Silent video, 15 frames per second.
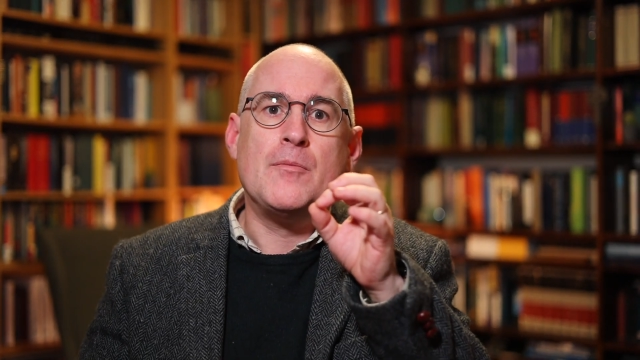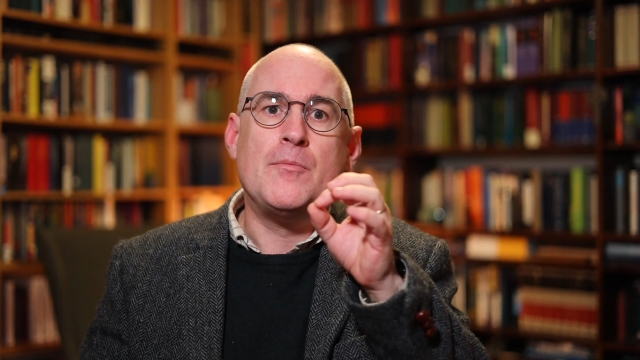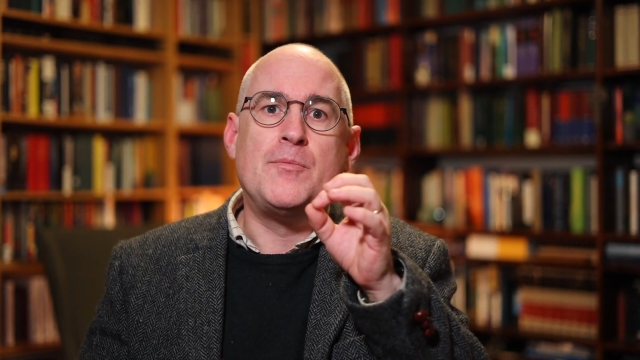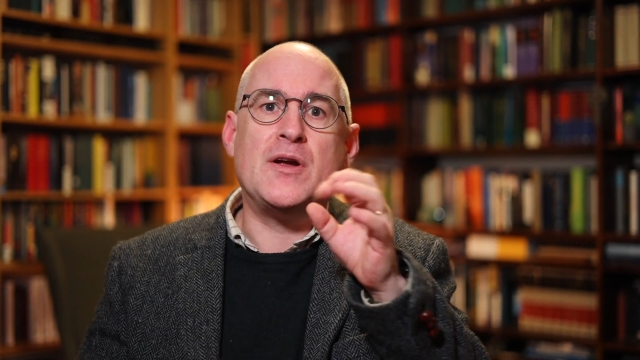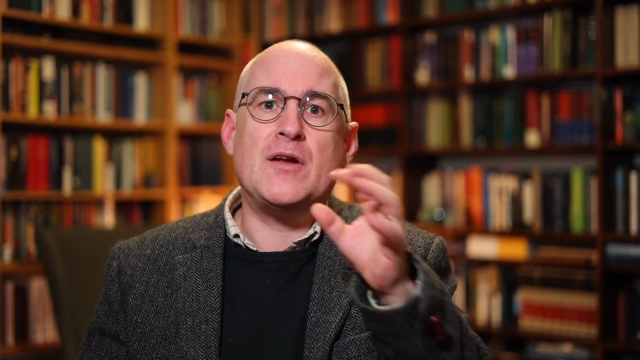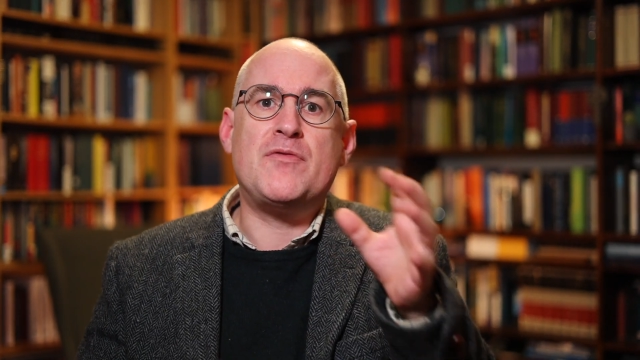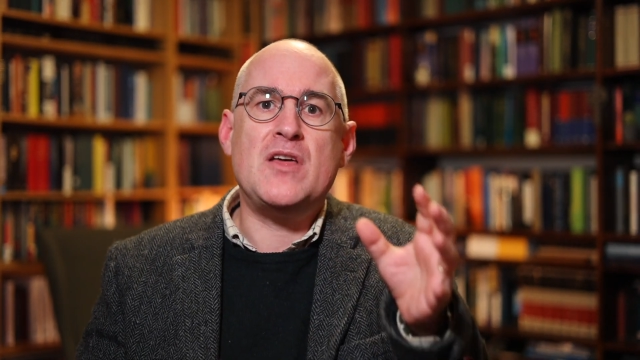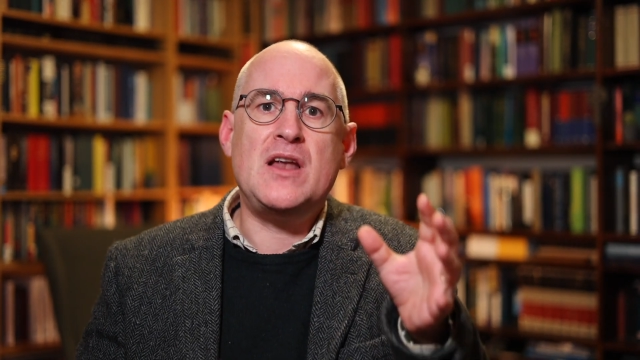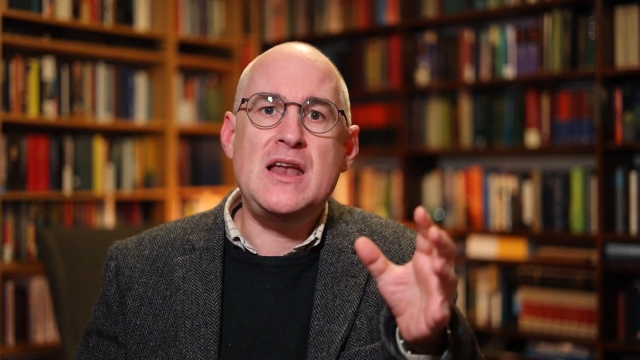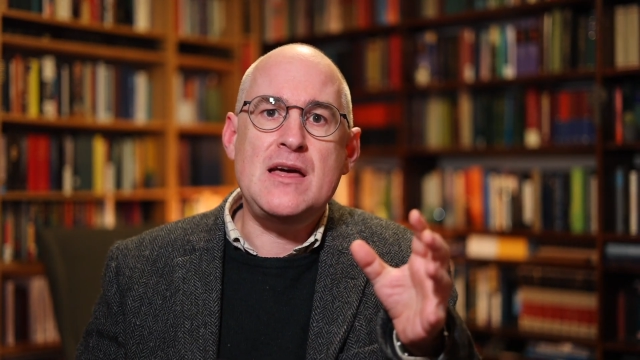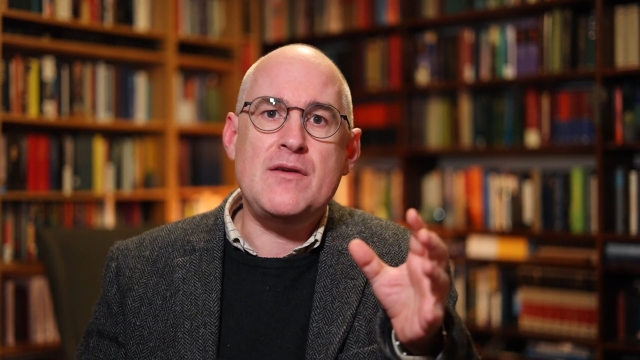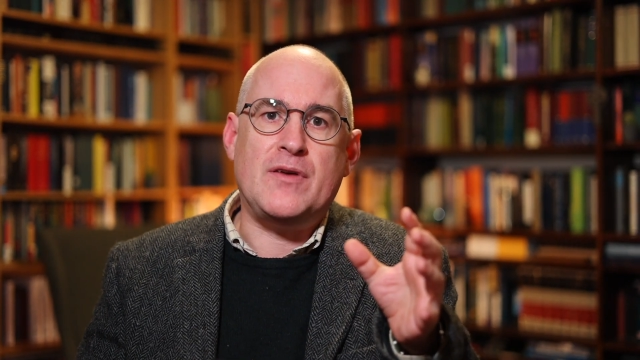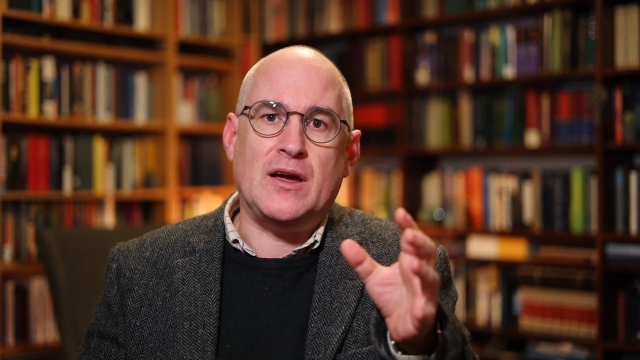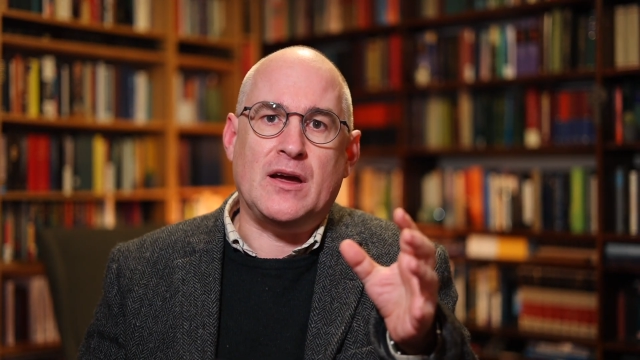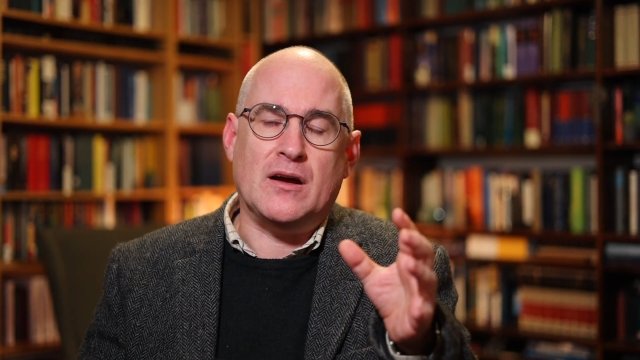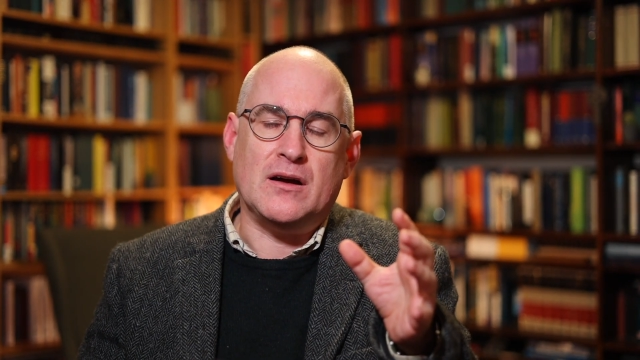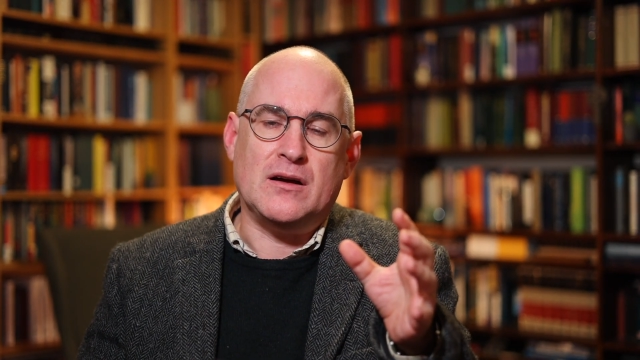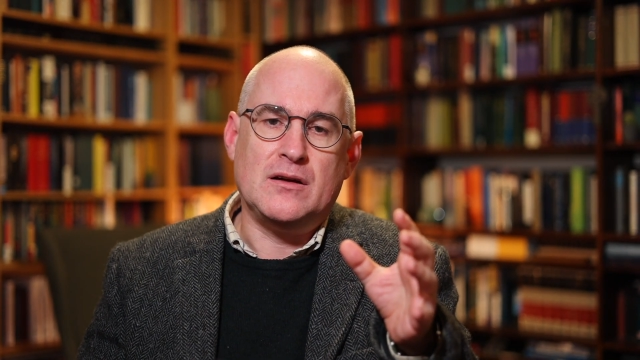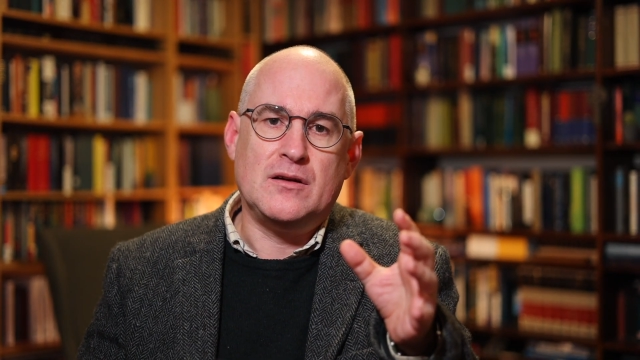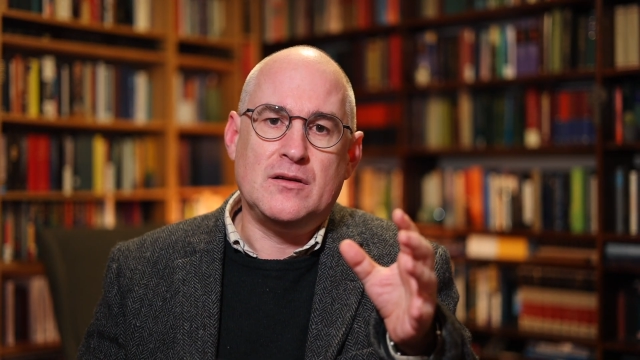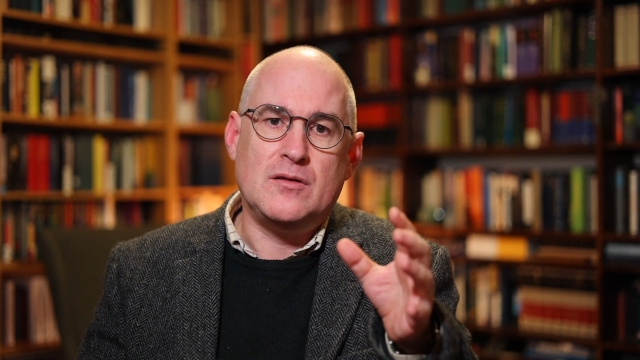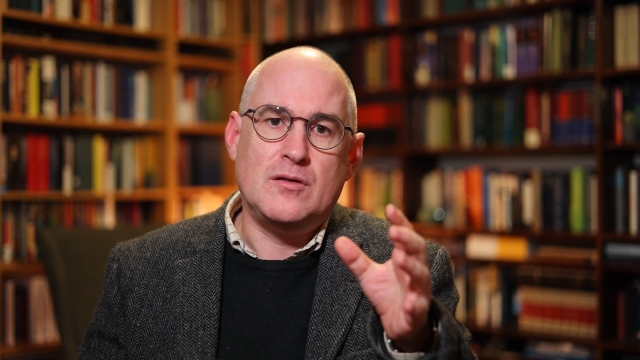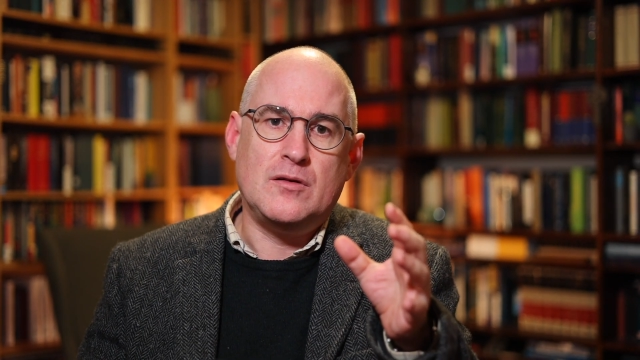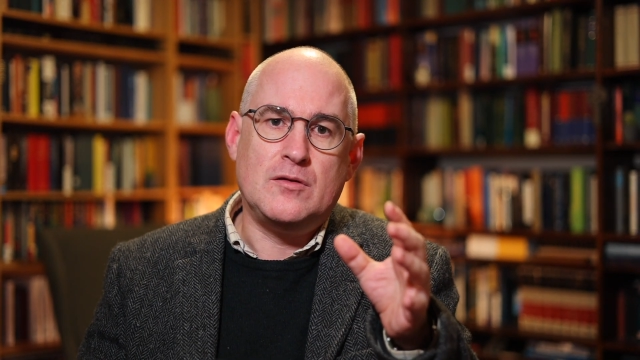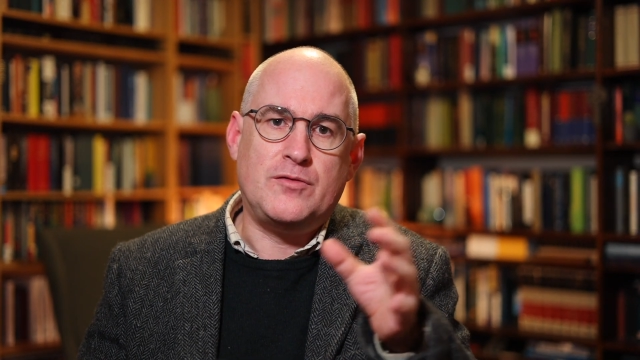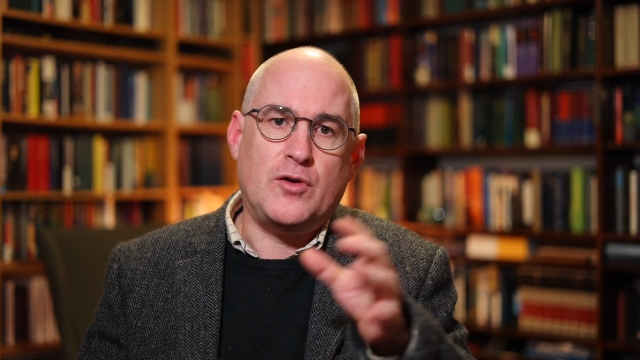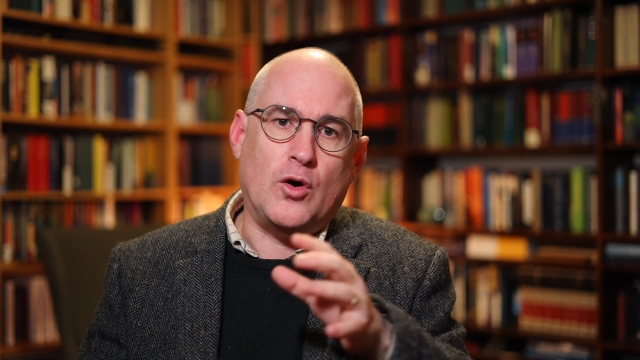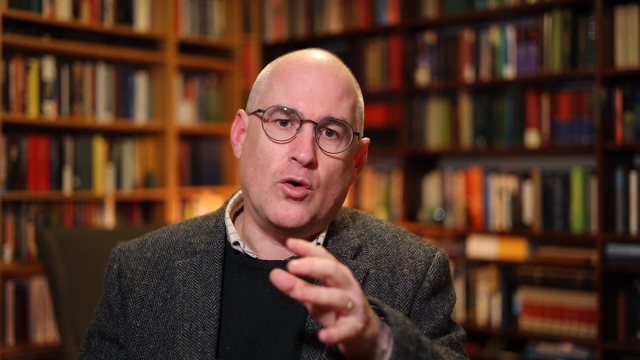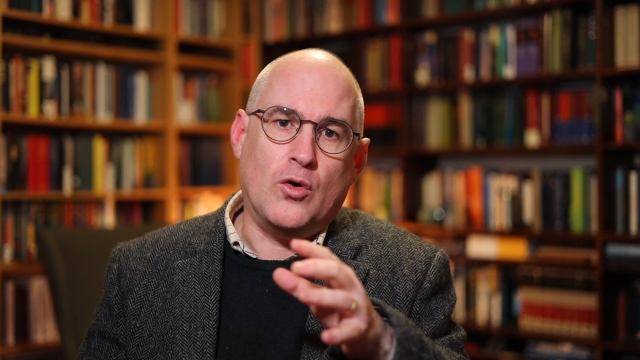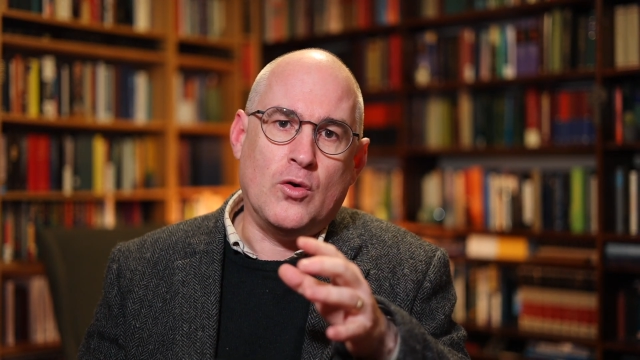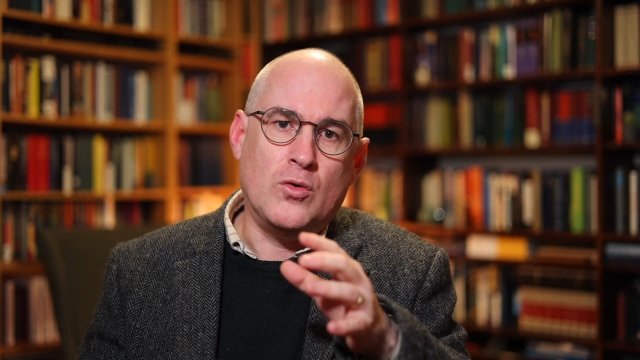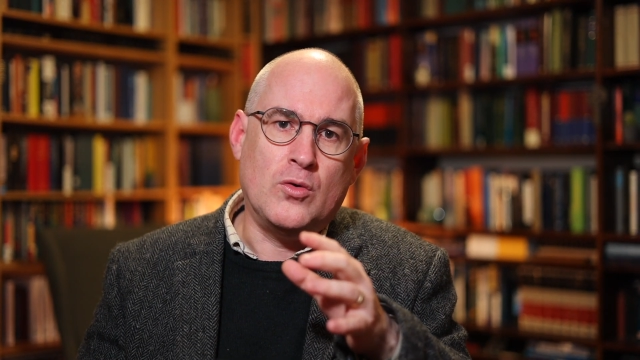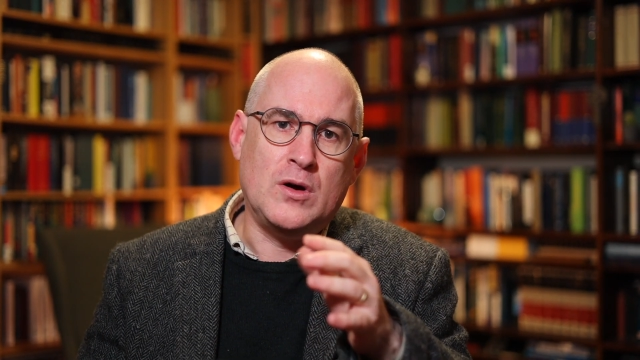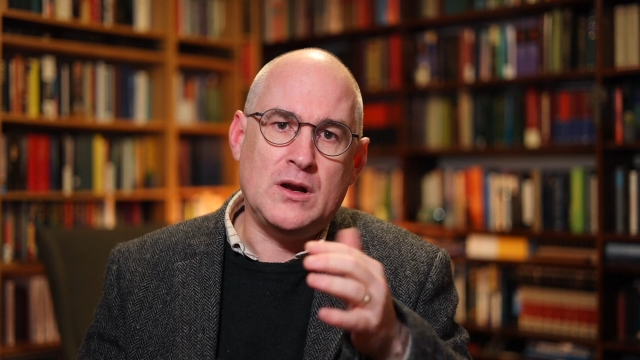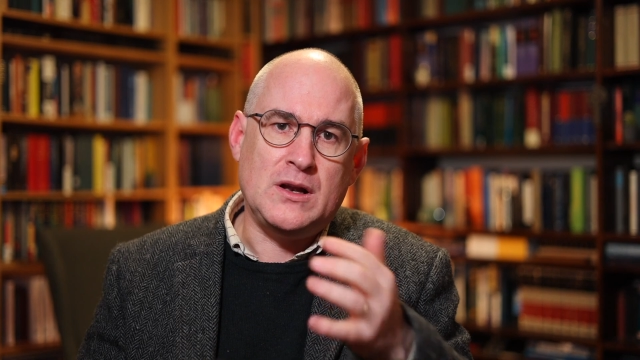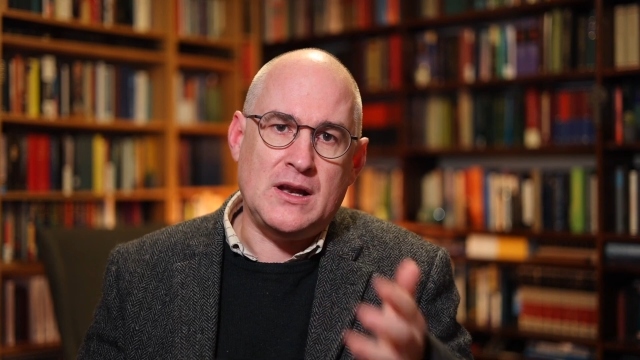but of the living, for all